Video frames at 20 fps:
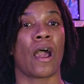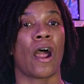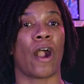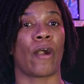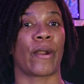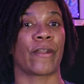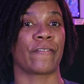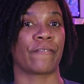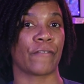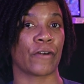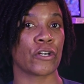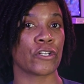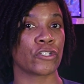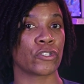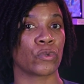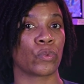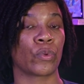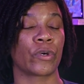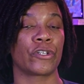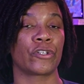Alright, first
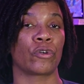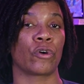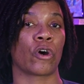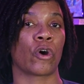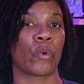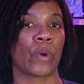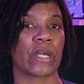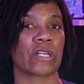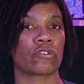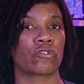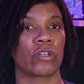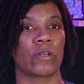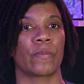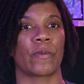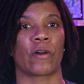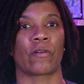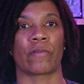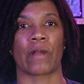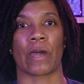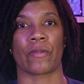we're going to do a quick trip
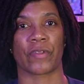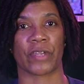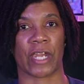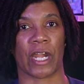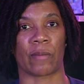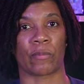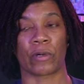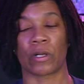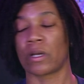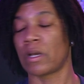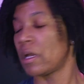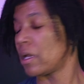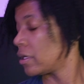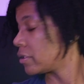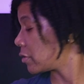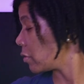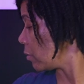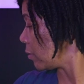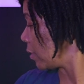around the camera. So